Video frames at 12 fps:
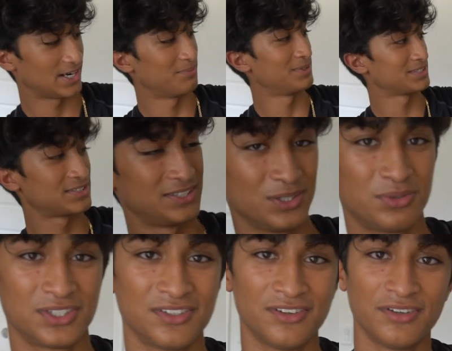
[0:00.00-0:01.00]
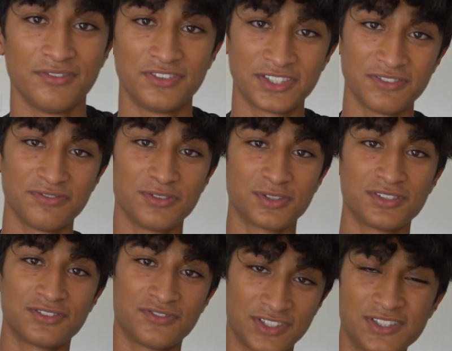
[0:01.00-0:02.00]
right, I'm gonna steal one of Fish in
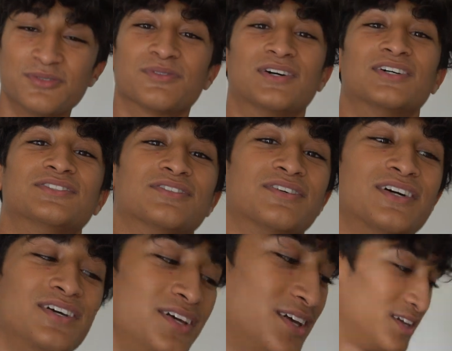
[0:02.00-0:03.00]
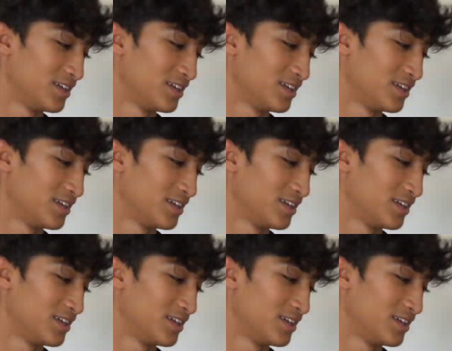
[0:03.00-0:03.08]
Florida's fishing rods, all right?